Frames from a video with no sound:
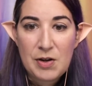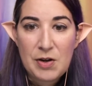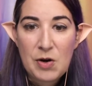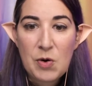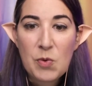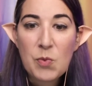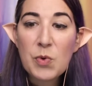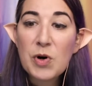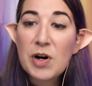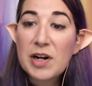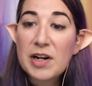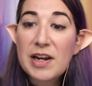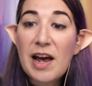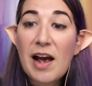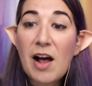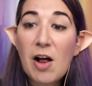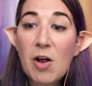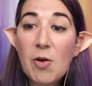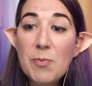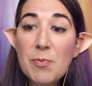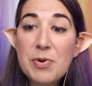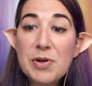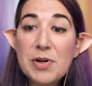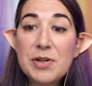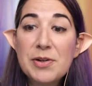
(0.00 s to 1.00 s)

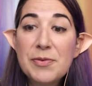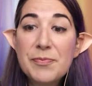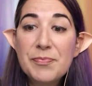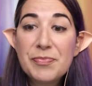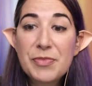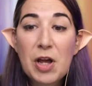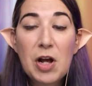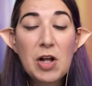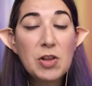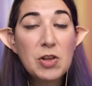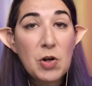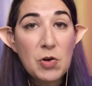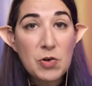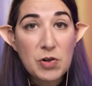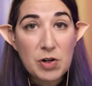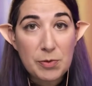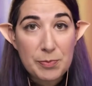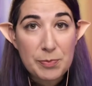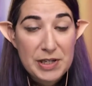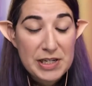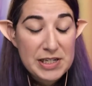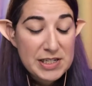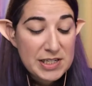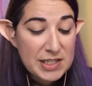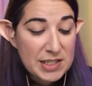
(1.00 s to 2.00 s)
help a local
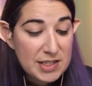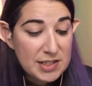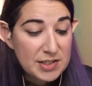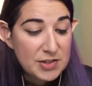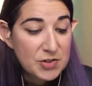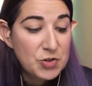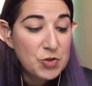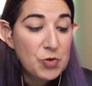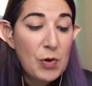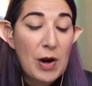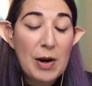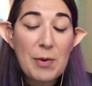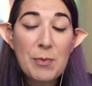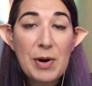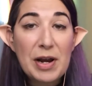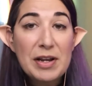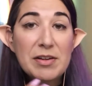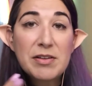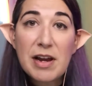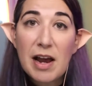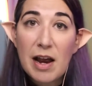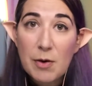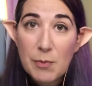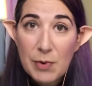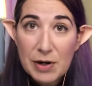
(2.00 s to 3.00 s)
beast. So I went
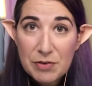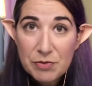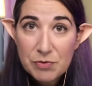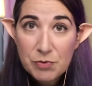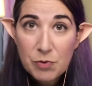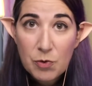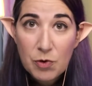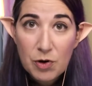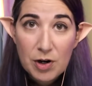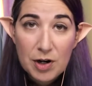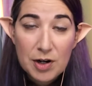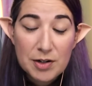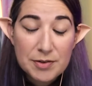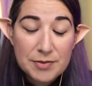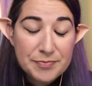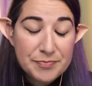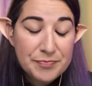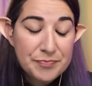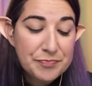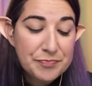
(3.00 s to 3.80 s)
for